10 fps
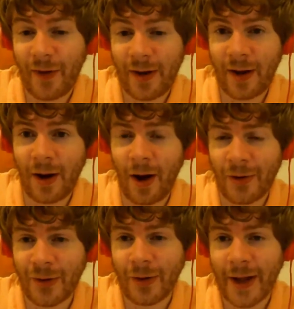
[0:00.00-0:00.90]
And
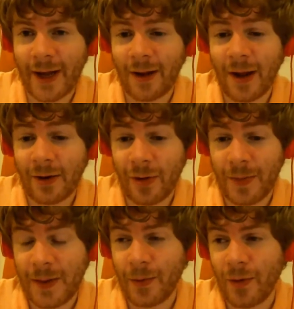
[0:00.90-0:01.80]
also like a lot of the
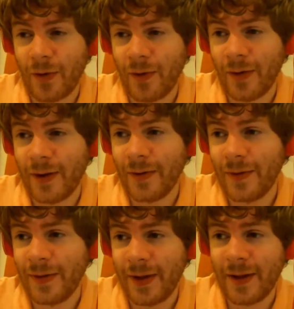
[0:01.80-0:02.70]
people and,
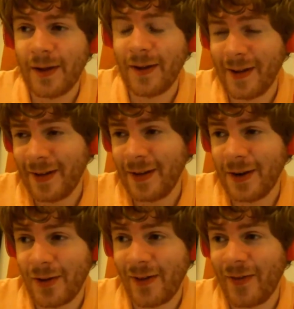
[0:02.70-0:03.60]
you
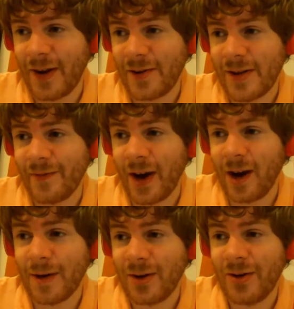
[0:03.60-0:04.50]
know, they fit into the
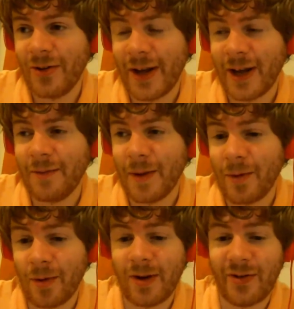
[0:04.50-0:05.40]
environment too. Like I remember
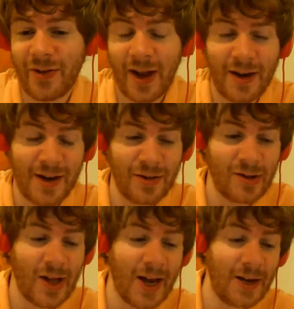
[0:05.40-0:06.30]
where he's standing in the
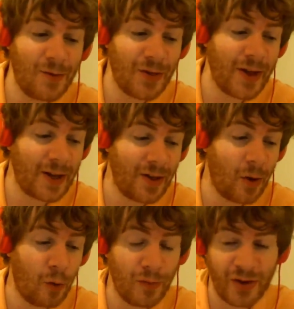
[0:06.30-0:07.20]
line with like the
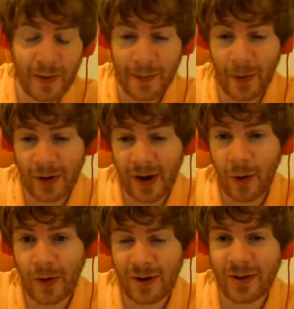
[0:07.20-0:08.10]
homeless people get to
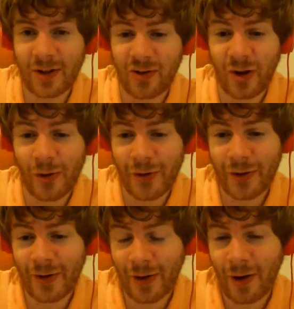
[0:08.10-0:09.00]
go into like the shelter
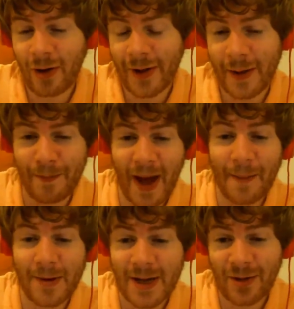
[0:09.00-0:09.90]
and they're all like
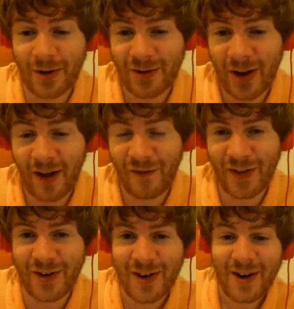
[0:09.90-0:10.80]
babbling their stuff
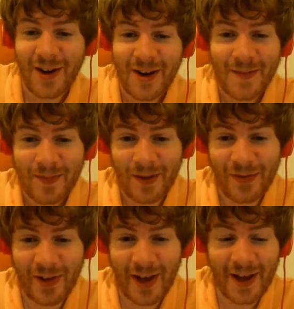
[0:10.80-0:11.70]
and
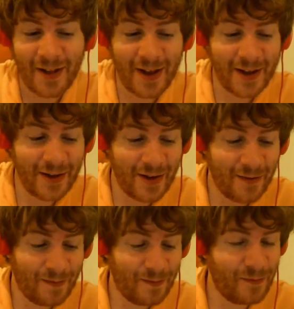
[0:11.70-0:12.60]
saying like
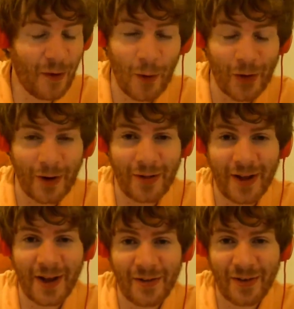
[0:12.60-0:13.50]
vulgar
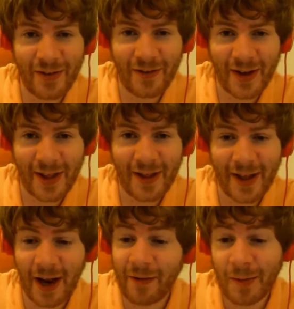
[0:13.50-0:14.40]
things and stuff like that.
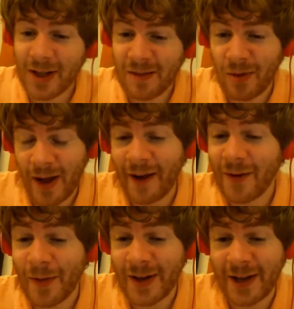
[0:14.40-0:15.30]
Like everybody
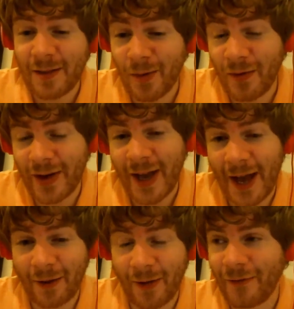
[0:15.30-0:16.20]
in the movie
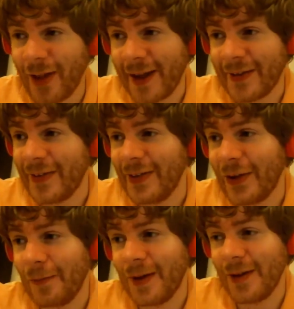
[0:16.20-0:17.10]
kind of reflects a
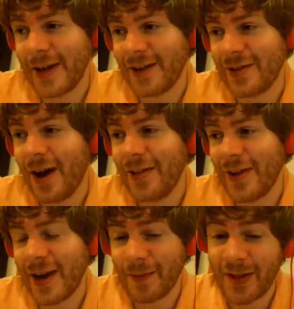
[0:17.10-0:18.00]
little bit like his content.
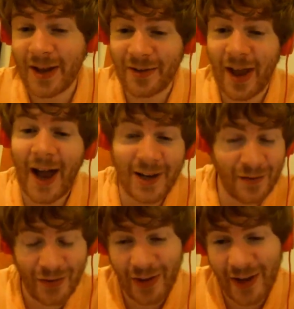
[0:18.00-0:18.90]
Everything is kind of
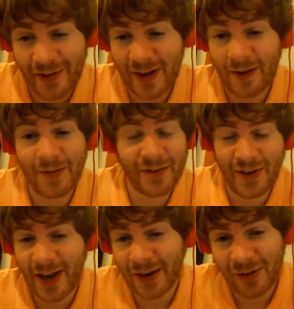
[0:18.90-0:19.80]
sleazy. Everything is
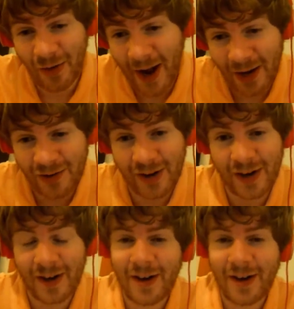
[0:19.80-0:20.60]
kind of trashy.